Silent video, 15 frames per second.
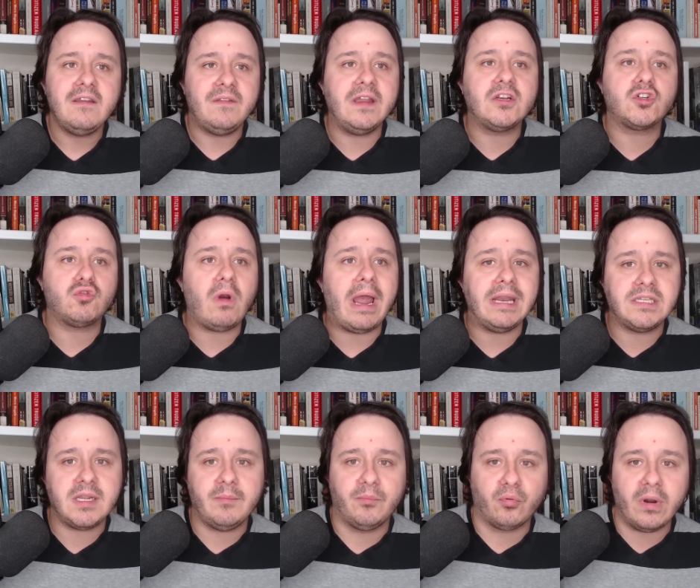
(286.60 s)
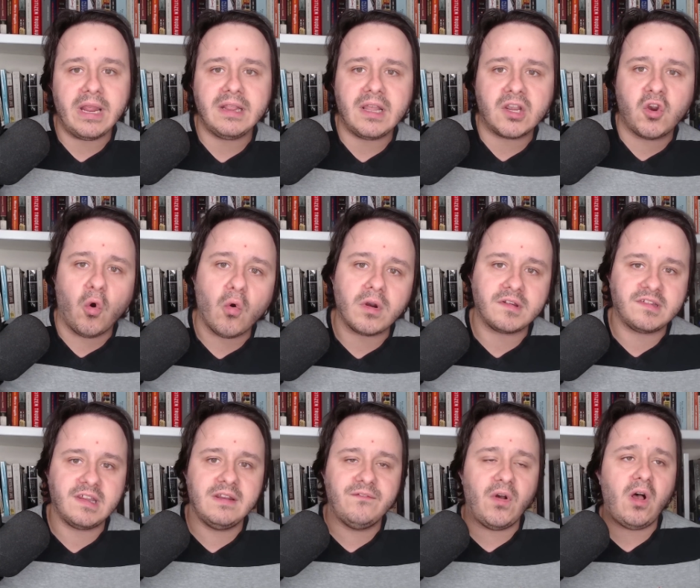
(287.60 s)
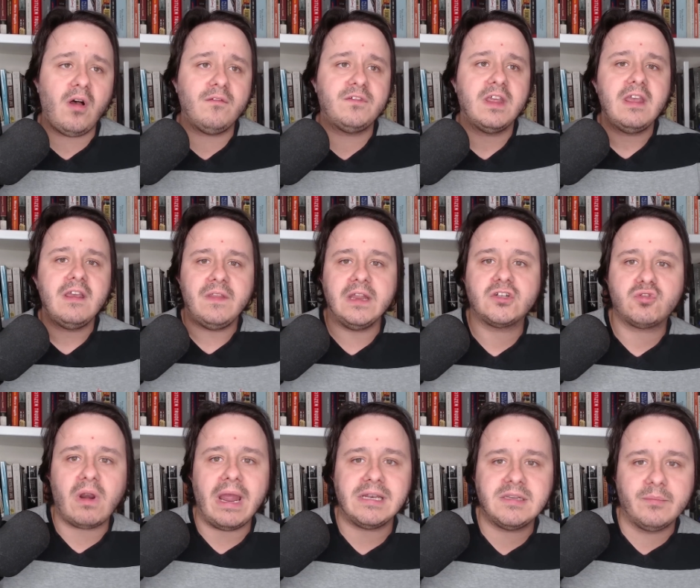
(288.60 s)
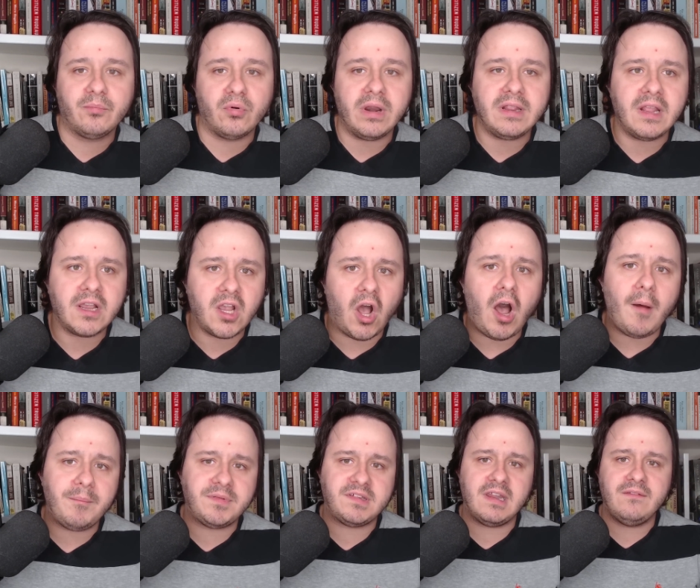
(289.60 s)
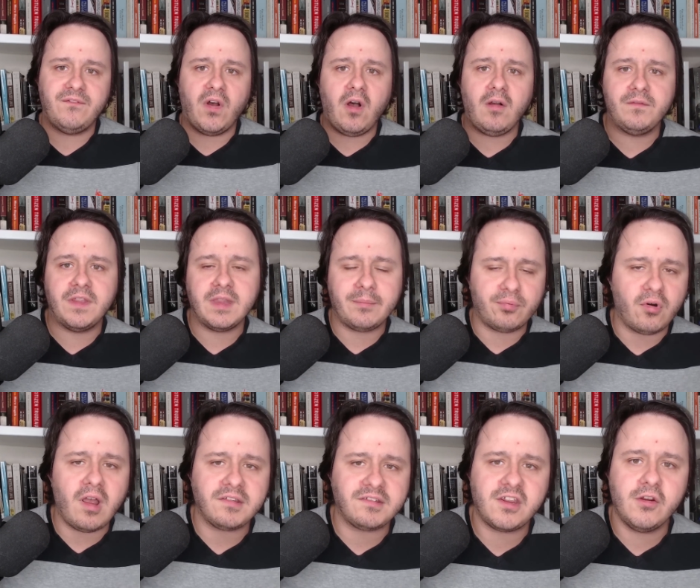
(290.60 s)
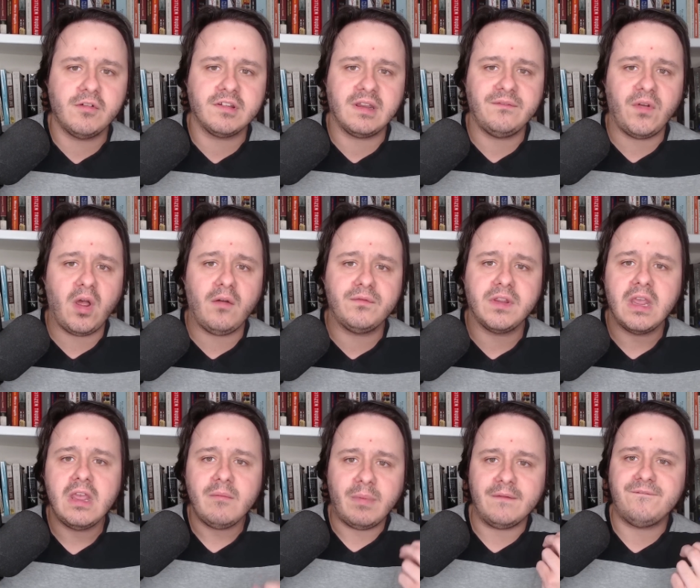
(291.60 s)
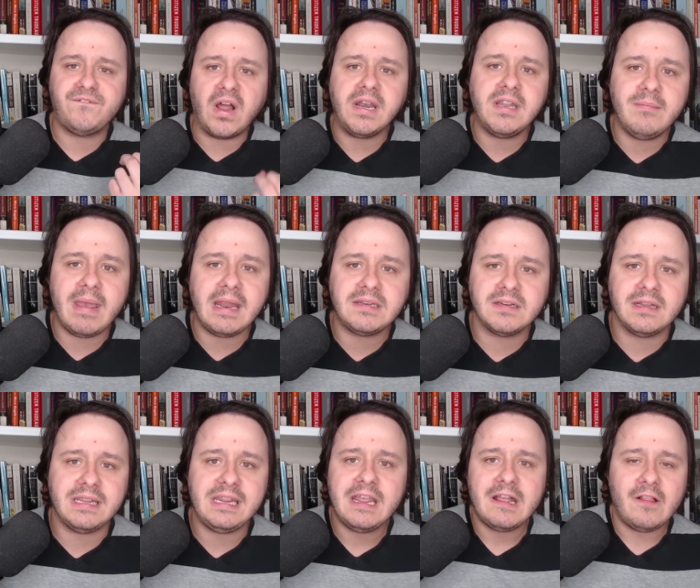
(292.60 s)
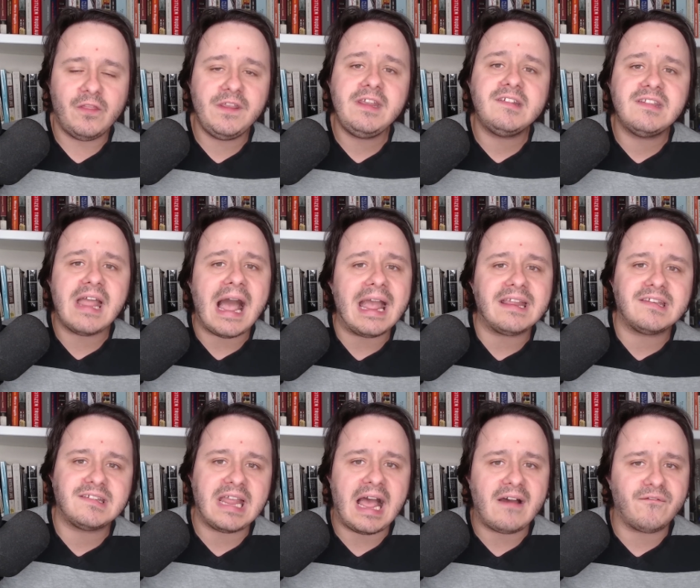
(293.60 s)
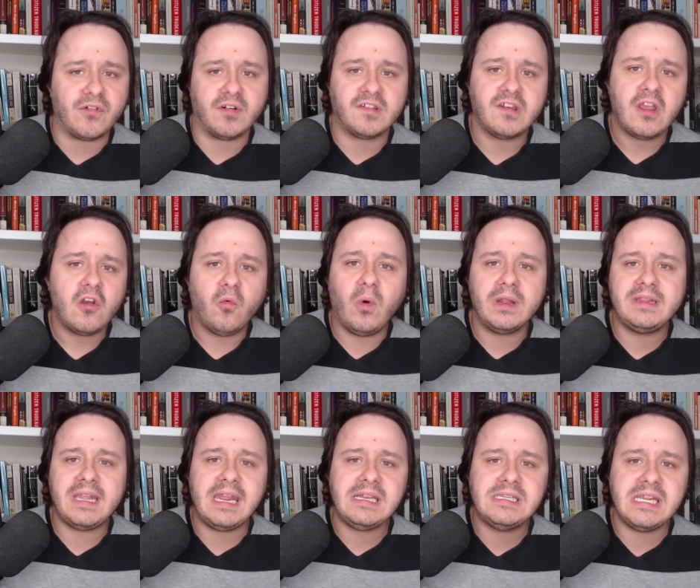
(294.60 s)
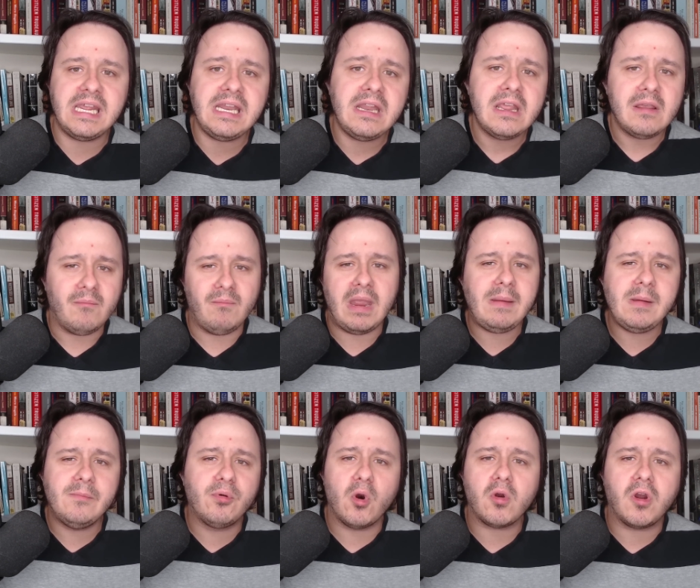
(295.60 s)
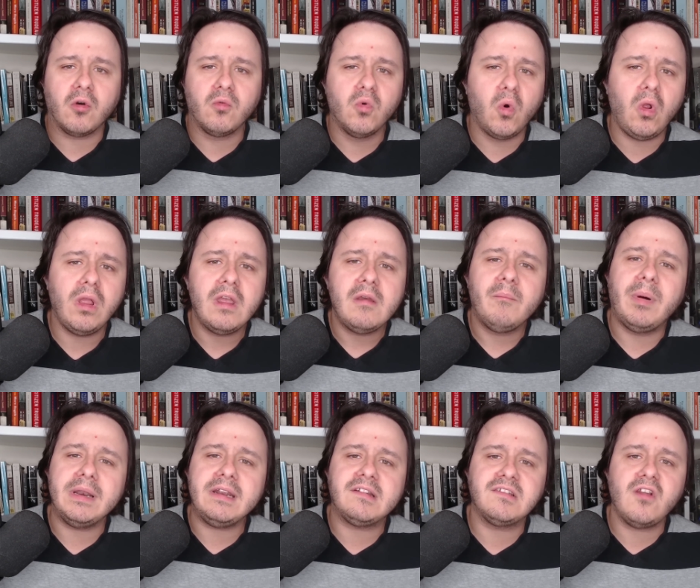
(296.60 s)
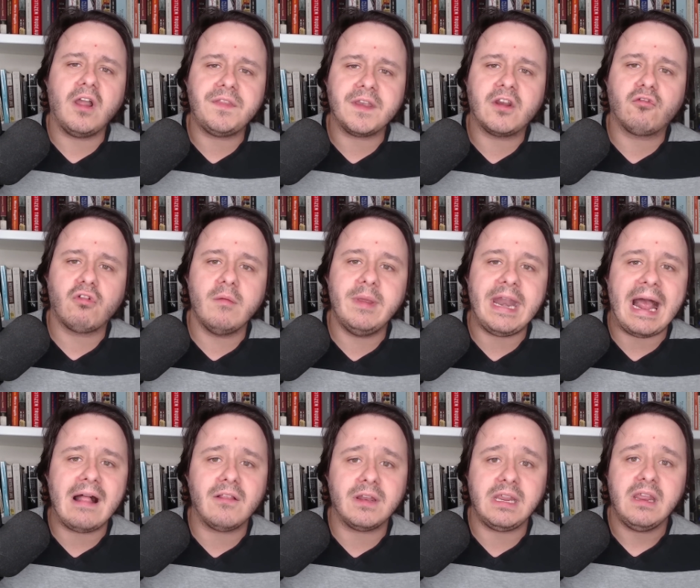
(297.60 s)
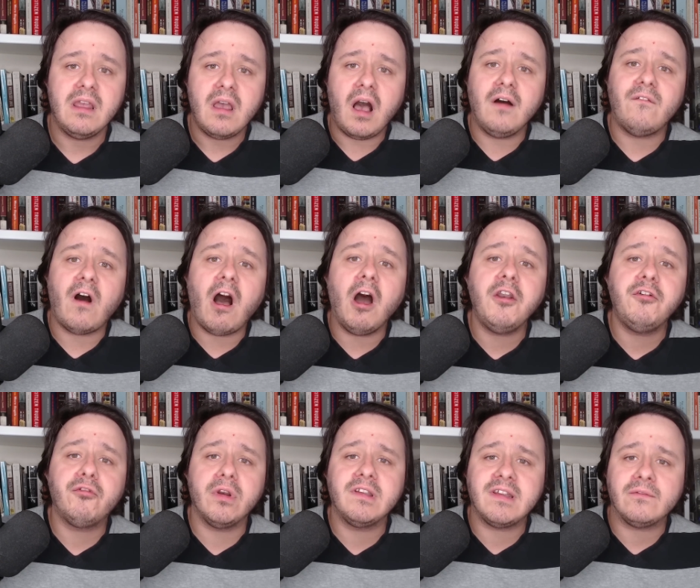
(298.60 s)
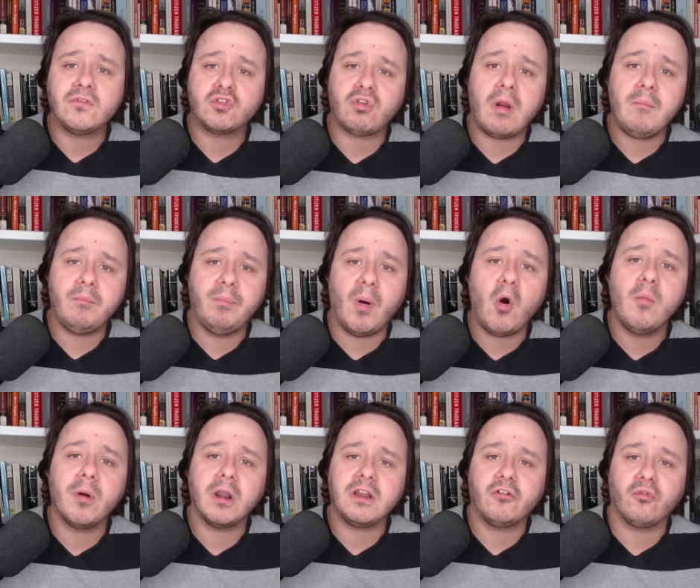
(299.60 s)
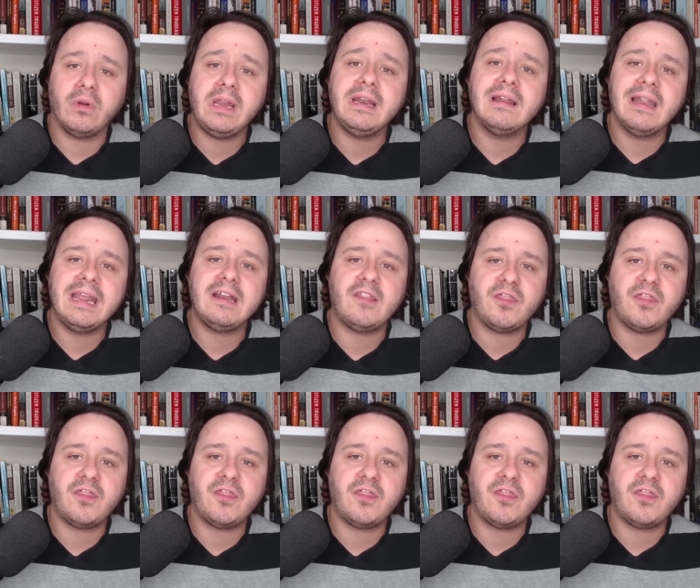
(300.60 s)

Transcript: They tried to bring the courts involved. They tried to bring the cops involved and the prosecutors involved. But fundamentally, these nine staffers, what they did maybe broke a rule, but it's not the criminality of hundreds of Trump Boebert Green linked